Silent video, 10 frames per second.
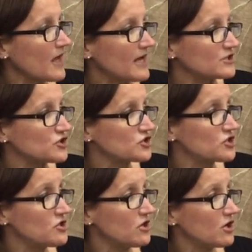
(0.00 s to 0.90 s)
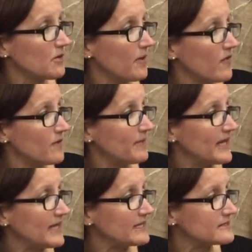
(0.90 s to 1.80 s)
and snuck up on the
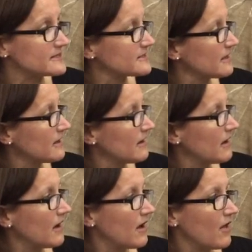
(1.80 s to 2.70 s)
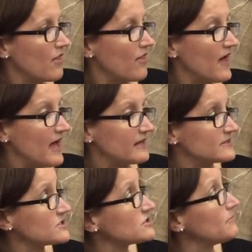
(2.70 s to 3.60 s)
beans. Then
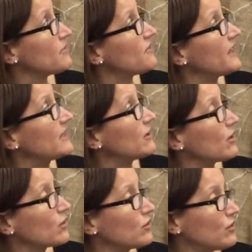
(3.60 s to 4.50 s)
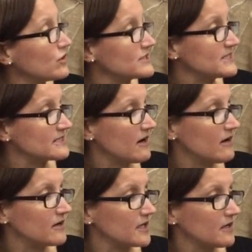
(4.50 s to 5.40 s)
something caught his
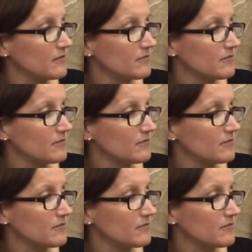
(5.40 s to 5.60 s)
eye.